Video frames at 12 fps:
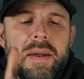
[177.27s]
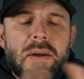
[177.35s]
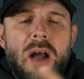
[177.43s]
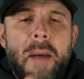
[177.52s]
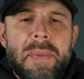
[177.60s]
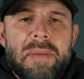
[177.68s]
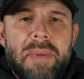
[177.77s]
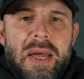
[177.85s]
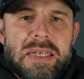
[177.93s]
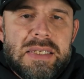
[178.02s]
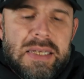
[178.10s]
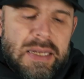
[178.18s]
copying,
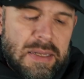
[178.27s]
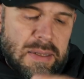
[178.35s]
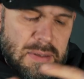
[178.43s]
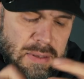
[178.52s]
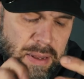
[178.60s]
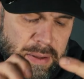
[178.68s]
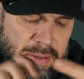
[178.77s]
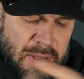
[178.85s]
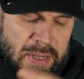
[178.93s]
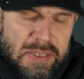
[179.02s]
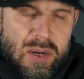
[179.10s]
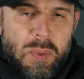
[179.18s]
pasting, the
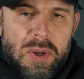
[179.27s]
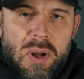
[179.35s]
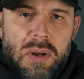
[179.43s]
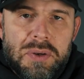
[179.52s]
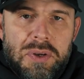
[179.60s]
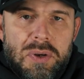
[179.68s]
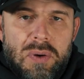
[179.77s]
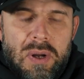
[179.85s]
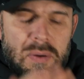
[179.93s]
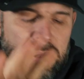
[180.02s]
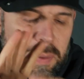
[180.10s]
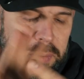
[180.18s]
things that we all do
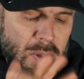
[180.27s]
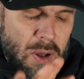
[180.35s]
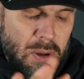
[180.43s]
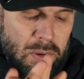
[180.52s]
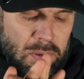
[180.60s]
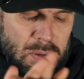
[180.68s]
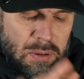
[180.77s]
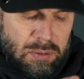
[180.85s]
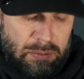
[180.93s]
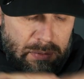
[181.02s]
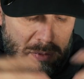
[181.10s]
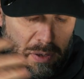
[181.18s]
and that we all
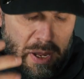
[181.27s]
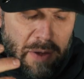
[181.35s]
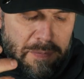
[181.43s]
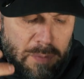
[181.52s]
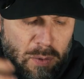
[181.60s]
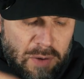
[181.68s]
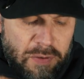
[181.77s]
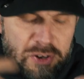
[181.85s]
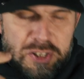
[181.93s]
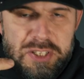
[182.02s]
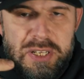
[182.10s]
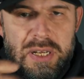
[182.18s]
love for
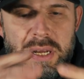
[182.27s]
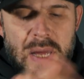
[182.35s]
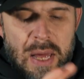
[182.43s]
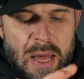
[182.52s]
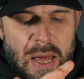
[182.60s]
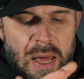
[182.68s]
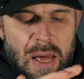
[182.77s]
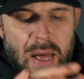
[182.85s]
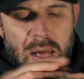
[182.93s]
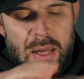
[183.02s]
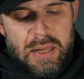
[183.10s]
efficiency uh,